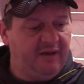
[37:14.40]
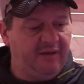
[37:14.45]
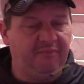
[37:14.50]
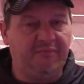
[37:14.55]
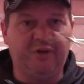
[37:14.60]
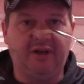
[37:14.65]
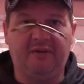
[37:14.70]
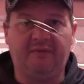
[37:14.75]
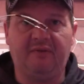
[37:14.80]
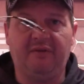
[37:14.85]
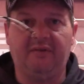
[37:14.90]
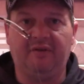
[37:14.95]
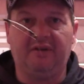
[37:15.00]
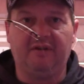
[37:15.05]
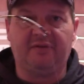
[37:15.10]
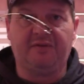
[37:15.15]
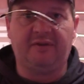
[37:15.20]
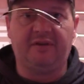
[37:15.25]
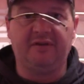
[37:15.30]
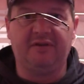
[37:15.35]
But
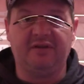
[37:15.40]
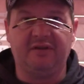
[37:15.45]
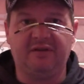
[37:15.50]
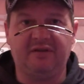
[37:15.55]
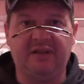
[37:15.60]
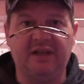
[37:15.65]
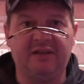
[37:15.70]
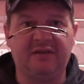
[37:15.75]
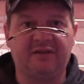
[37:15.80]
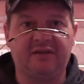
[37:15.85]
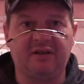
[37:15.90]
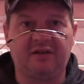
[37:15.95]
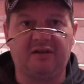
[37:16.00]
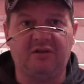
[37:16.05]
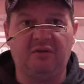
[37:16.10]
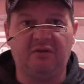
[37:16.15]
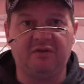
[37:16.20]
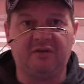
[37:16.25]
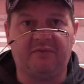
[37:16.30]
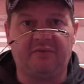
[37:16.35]
as far as this dead stick
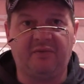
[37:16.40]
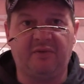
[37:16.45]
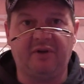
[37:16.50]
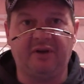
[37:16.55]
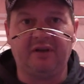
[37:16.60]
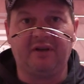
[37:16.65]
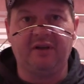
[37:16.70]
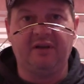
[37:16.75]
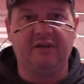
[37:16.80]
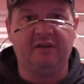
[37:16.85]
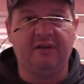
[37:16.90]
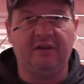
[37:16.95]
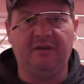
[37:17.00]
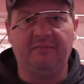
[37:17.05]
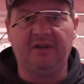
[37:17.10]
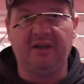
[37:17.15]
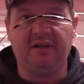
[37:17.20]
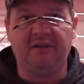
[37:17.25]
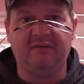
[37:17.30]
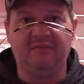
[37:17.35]
goes for it, I
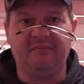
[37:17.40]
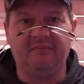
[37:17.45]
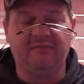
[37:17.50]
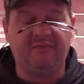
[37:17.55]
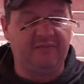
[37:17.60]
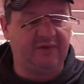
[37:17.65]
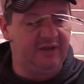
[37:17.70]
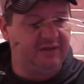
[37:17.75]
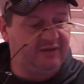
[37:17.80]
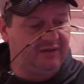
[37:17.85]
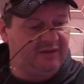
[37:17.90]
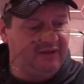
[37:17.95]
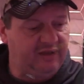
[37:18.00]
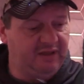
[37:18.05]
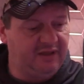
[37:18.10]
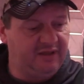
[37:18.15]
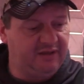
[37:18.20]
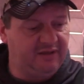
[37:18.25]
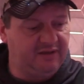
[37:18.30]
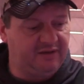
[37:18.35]
mean, it
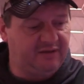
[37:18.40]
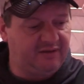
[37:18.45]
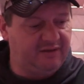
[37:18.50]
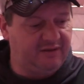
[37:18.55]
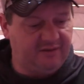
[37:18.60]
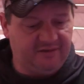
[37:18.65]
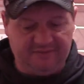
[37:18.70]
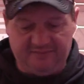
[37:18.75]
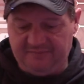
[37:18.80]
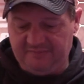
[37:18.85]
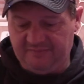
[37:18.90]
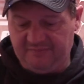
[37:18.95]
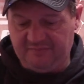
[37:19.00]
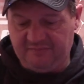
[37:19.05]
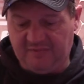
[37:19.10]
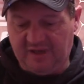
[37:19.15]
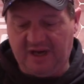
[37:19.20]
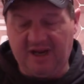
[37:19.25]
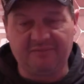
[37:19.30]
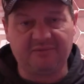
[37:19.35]
is
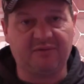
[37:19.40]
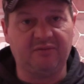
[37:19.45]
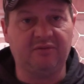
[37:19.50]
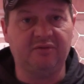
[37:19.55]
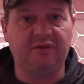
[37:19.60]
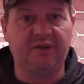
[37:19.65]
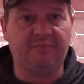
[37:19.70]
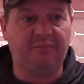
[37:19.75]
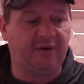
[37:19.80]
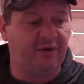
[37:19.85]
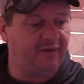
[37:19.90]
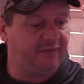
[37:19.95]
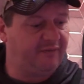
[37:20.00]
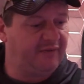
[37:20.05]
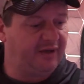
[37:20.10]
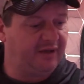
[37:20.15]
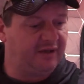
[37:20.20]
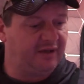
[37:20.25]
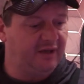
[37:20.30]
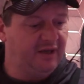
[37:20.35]
absolutely
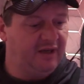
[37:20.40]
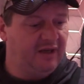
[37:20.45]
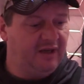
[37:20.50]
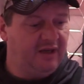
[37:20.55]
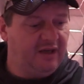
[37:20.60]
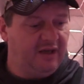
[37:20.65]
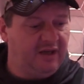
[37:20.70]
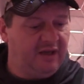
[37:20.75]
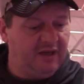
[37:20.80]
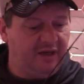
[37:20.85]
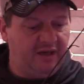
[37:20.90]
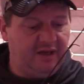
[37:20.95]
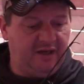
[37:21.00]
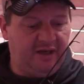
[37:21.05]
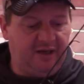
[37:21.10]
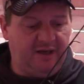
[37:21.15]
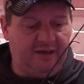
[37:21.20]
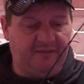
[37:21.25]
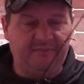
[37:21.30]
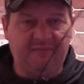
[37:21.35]
perfect.
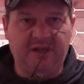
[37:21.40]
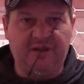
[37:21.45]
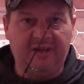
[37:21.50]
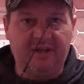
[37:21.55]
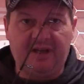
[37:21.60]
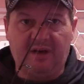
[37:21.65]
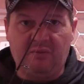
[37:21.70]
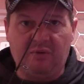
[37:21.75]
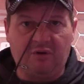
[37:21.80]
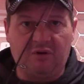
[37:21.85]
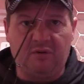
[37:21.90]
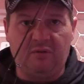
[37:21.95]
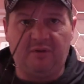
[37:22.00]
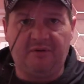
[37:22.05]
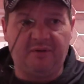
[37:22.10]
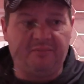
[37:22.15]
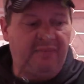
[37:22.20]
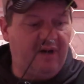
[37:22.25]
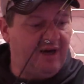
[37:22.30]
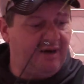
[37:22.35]
And then I won't go
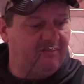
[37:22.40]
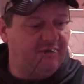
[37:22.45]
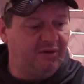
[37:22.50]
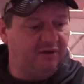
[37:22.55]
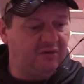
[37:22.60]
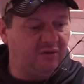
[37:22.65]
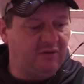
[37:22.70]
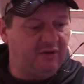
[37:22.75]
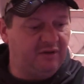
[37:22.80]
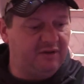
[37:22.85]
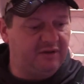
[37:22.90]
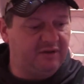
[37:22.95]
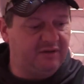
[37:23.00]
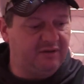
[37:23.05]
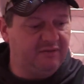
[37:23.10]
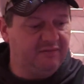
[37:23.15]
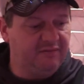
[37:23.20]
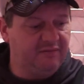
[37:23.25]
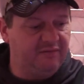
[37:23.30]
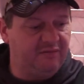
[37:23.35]
with a bobber, of course.
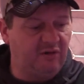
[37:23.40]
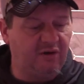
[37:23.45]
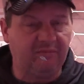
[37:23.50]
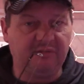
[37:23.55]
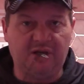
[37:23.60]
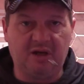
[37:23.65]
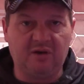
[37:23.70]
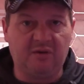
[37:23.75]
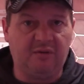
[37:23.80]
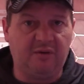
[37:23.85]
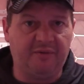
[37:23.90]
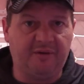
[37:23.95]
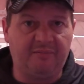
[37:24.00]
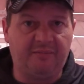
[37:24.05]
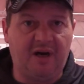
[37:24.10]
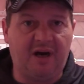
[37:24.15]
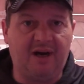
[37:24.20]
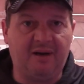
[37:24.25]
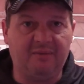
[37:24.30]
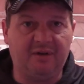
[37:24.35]
Normally I'll go with a
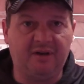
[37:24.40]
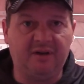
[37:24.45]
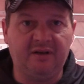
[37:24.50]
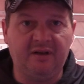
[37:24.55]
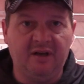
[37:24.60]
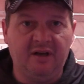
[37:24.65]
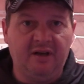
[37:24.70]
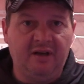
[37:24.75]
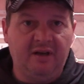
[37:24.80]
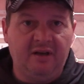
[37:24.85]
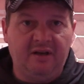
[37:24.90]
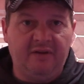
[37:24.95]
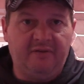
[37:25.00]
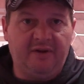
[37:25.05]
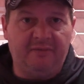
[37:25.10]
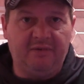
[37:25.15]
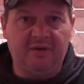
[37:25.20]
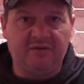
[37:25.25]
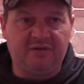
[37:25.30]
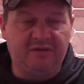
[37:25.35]
bobber if
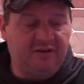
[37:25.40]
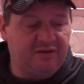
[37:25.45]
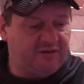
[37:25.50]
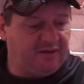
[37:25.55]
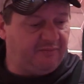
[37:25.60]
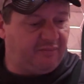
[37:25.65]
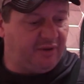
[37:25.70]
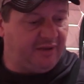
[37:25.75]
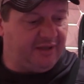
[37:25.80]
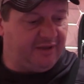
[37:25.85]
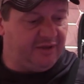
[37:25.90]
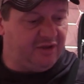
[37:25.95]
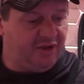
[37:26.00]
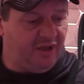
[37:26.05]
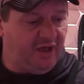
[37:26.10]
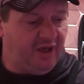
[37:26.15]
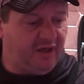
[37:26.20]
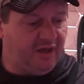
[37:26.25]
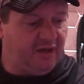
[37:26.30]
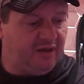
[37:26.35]
I'm using just a plain
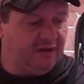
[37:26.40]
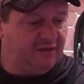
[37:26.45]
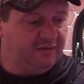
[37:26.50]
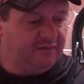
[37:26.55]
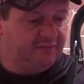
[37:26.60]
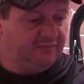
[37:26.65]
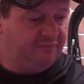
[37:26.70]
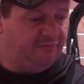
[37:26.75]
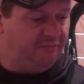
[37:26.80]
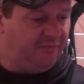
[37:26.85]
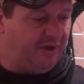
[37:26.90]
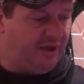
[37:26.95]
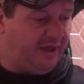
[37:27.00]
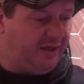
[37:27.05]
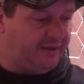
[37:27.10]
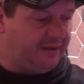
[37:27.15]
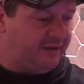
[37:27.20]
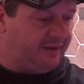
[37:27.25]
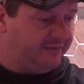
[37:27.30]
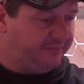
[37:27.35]
jig, but